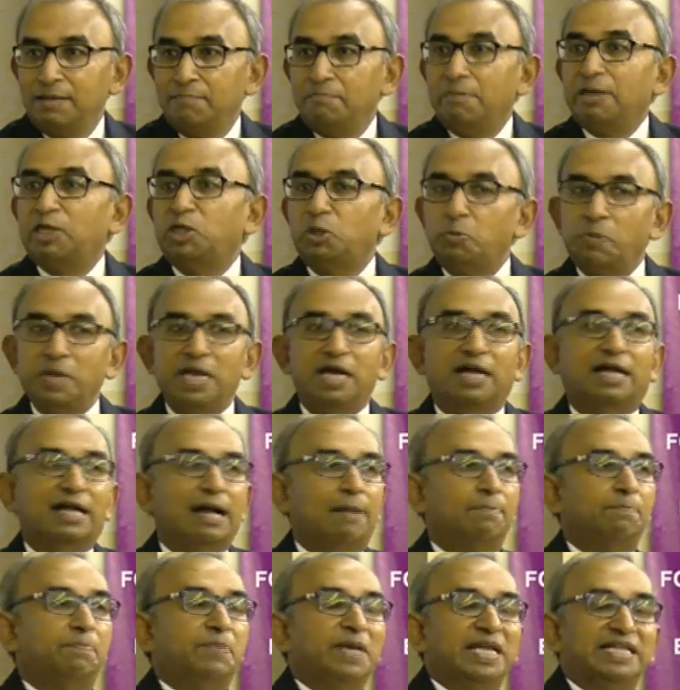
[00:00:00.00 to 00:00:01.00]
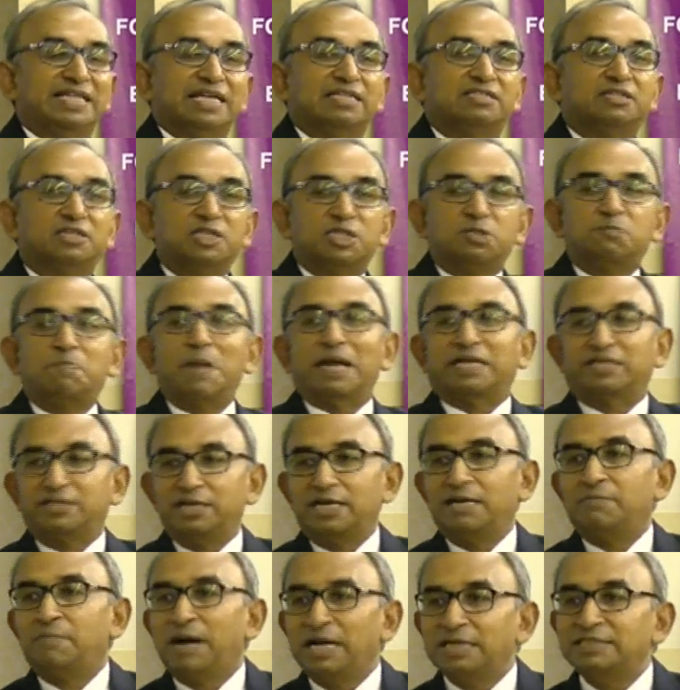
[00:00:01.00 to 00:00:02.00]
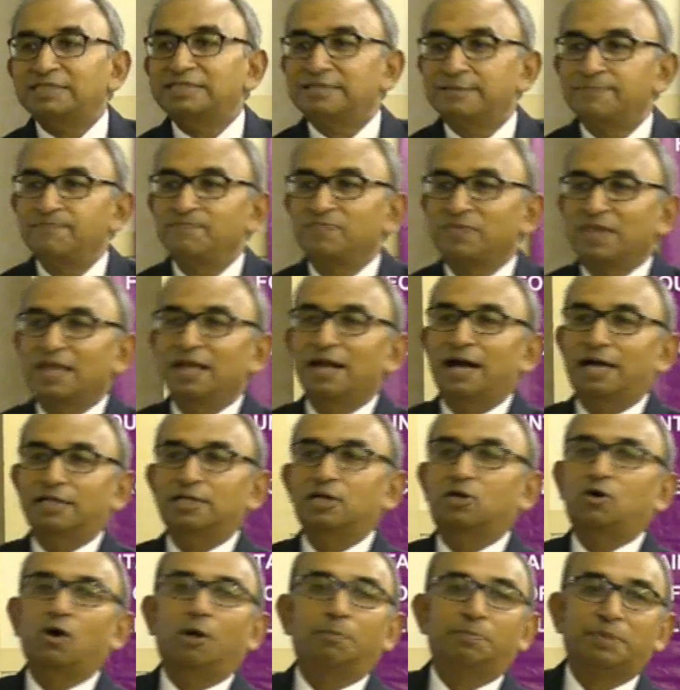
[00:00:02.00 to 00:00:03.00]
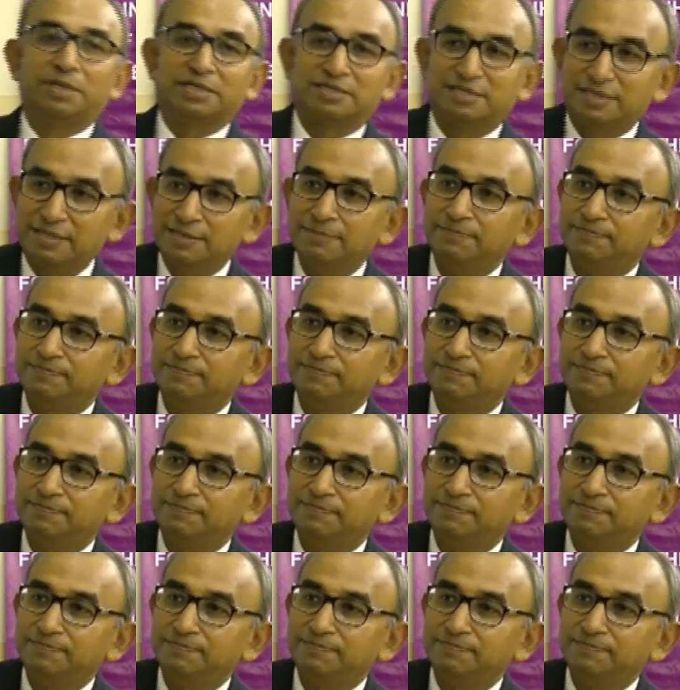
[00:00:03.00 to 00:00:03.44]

but to be a company that's respected amongst other corporates.